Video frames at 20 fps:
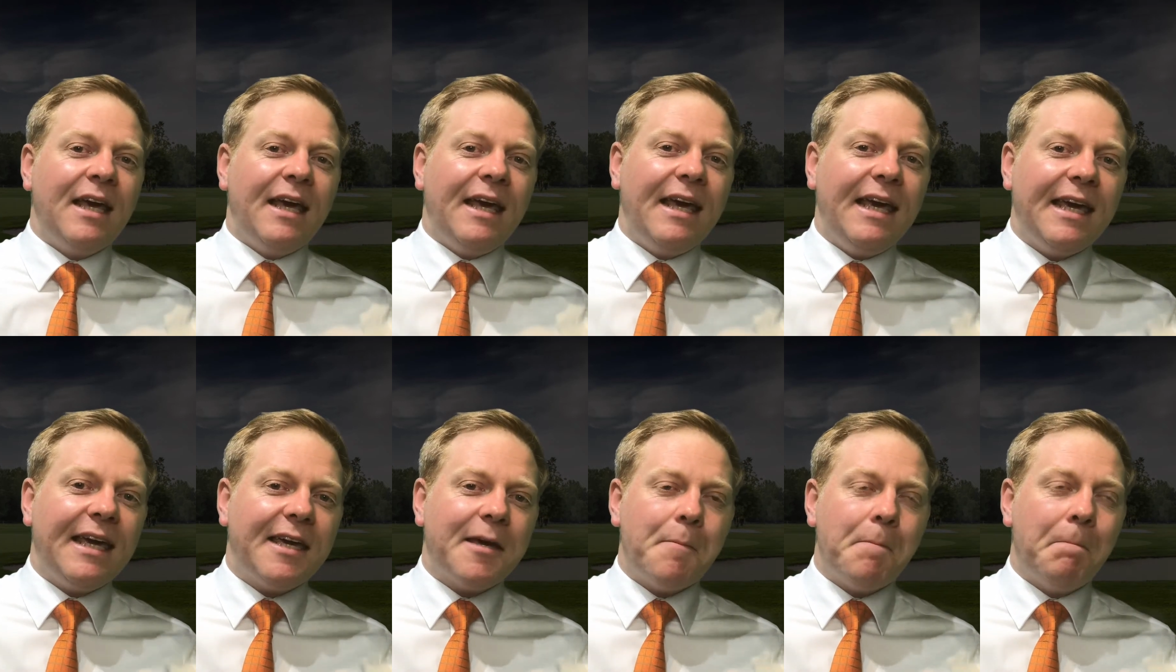
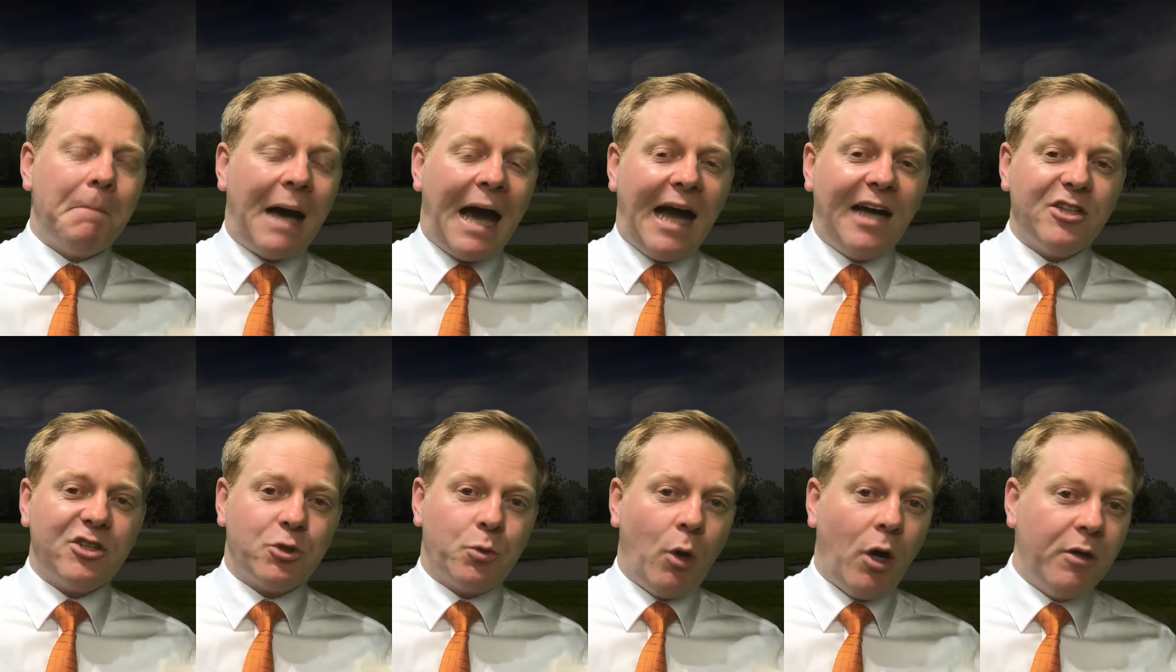He can
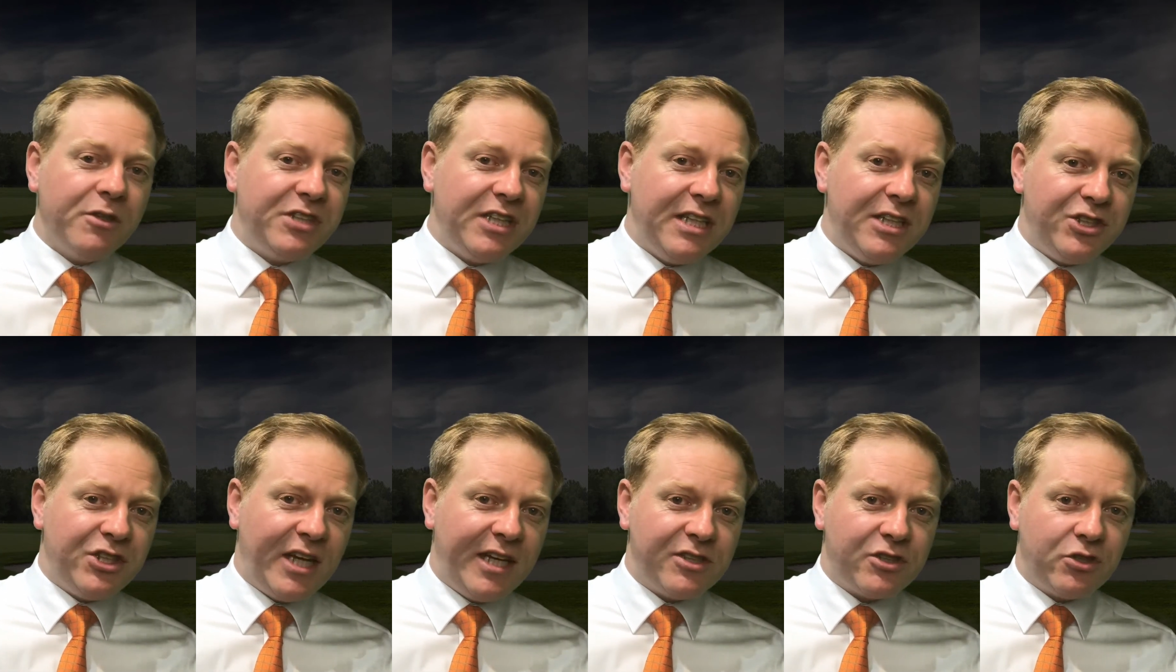match what
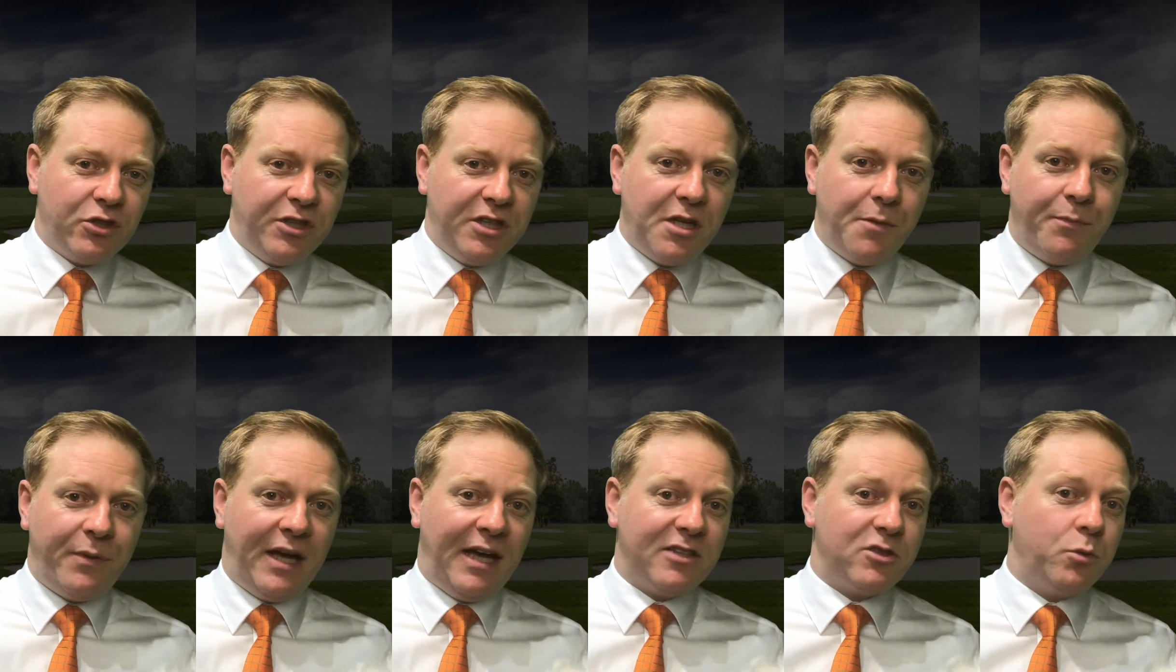DJ's done in the
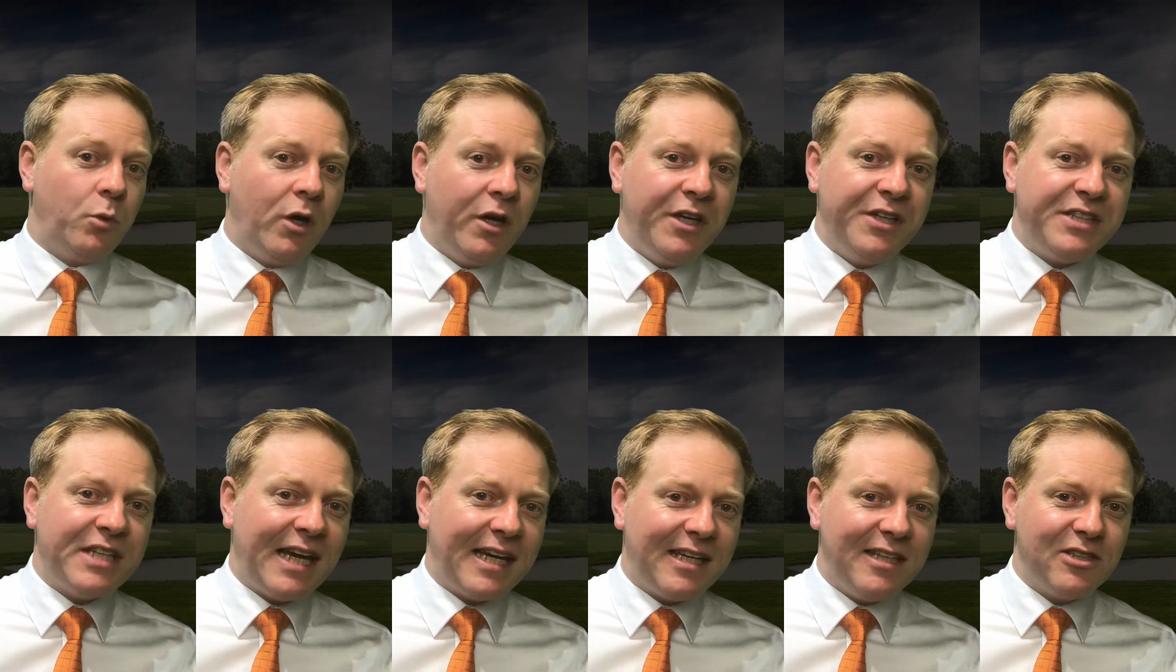past, what
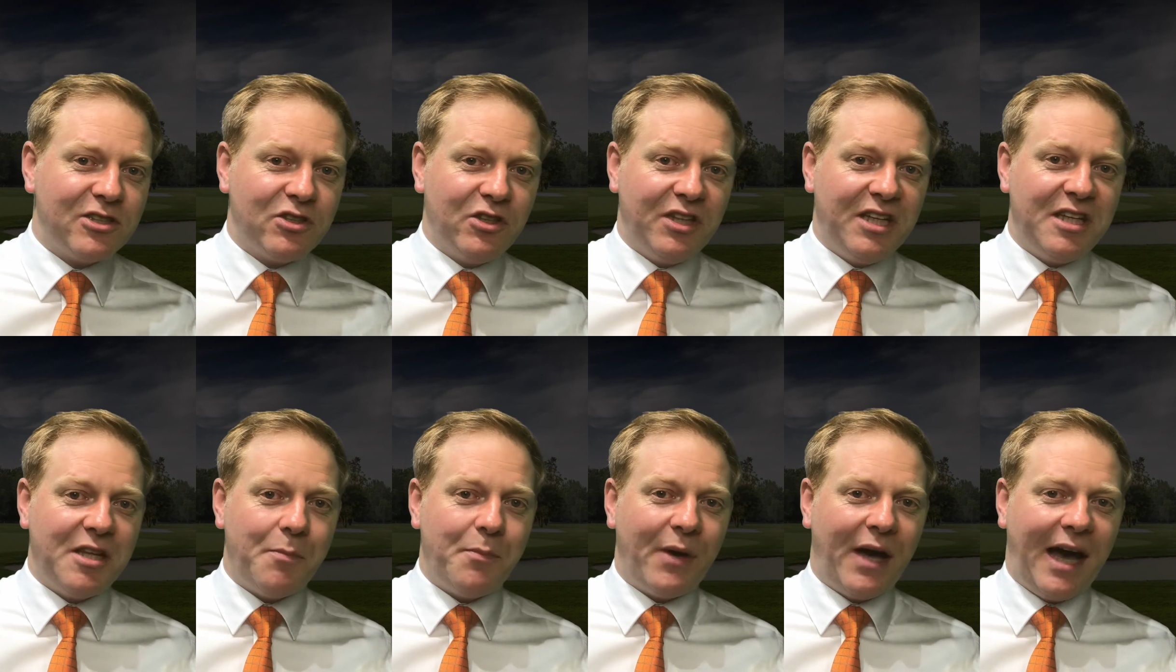Hideki's done
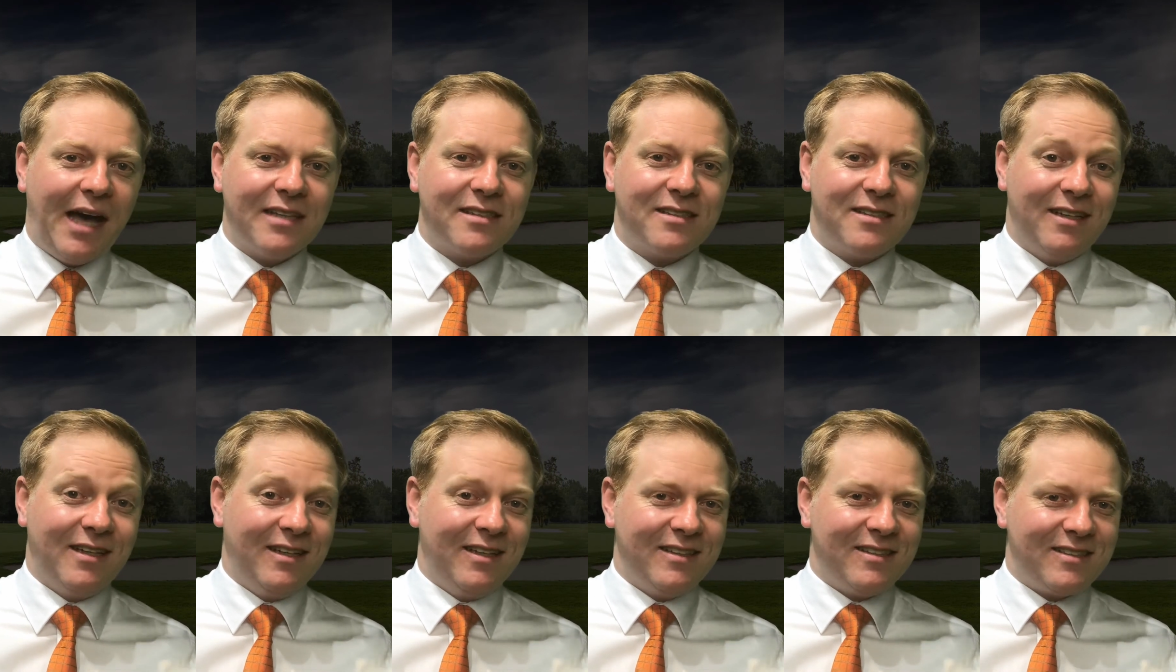in the
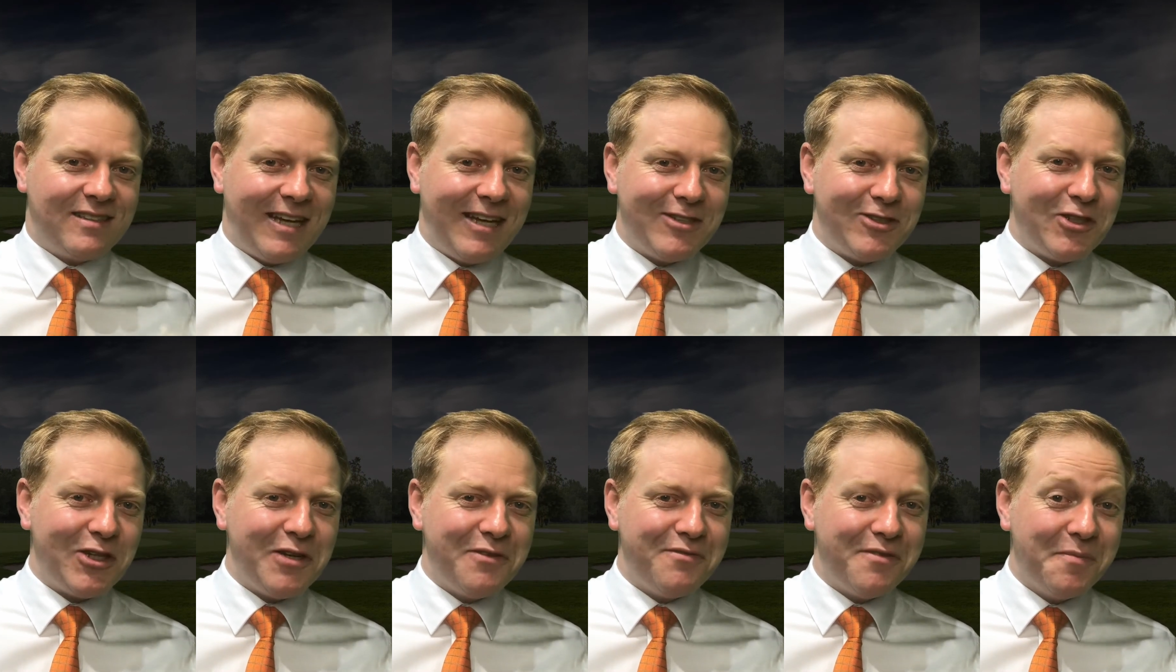past. Stay
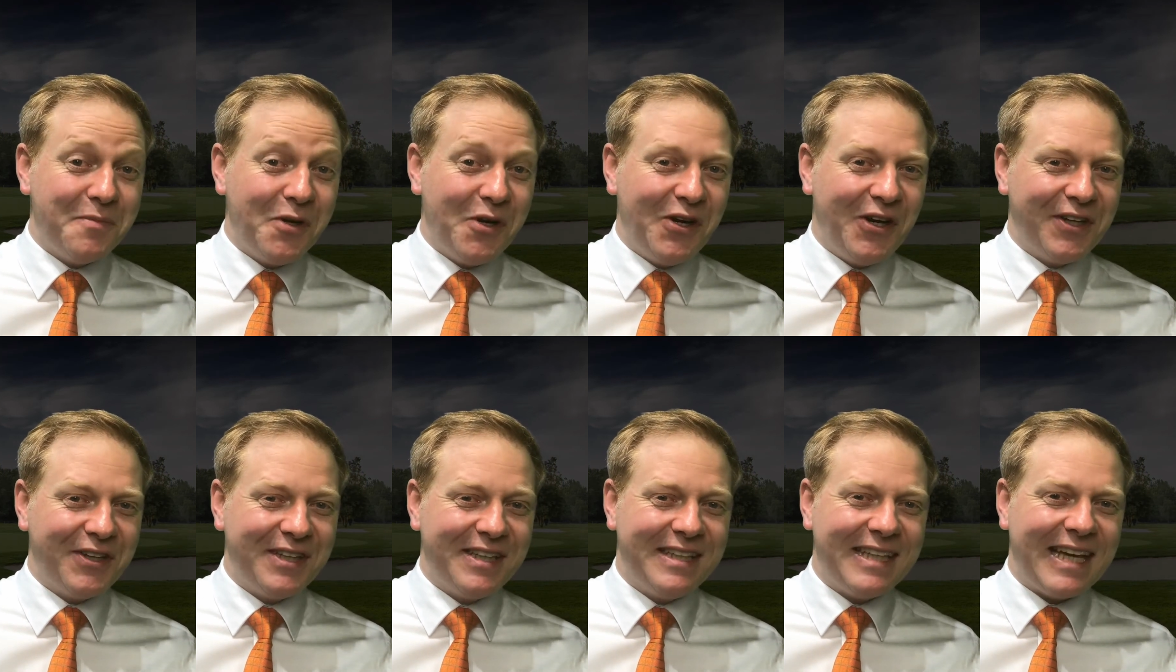tuned for more
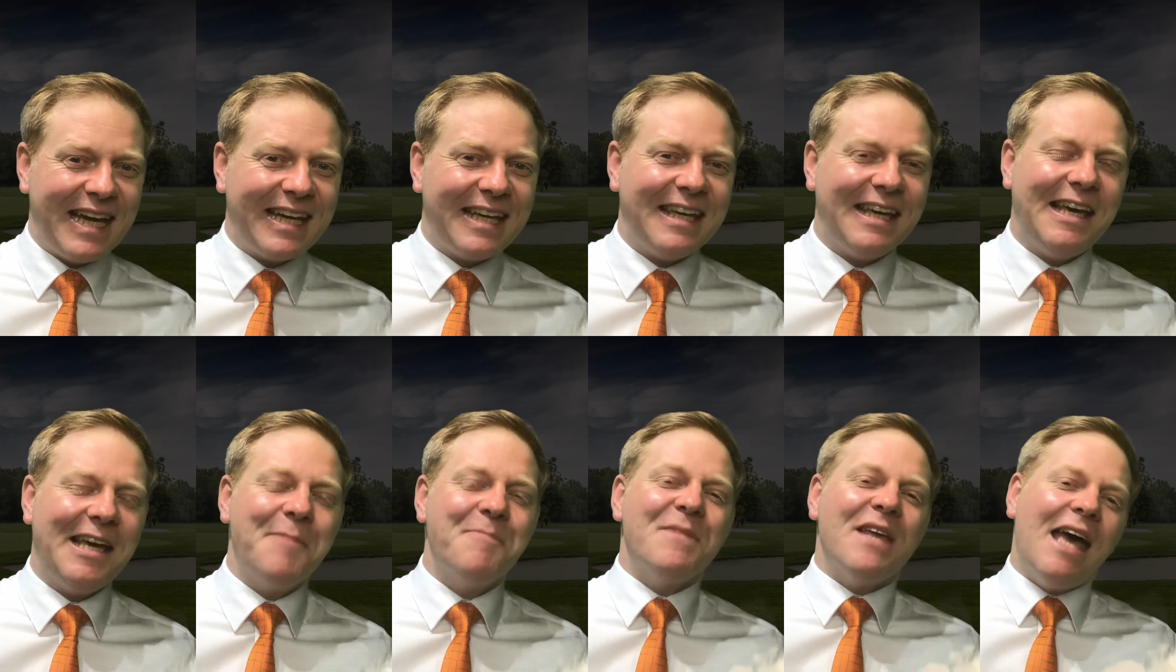on
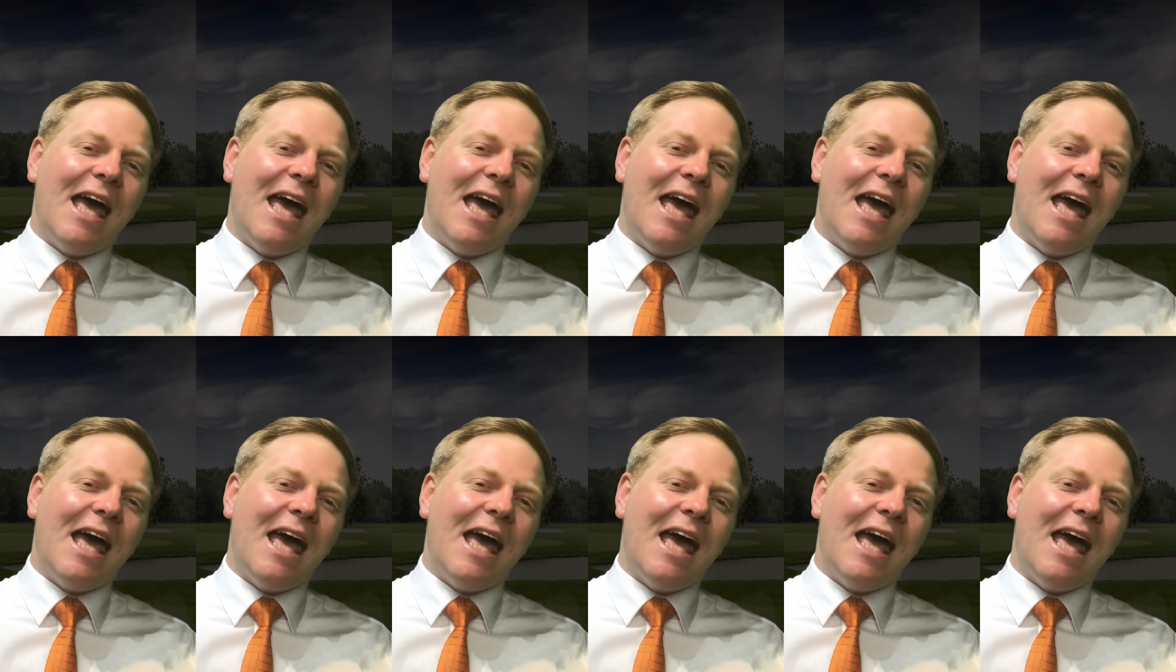Hideki.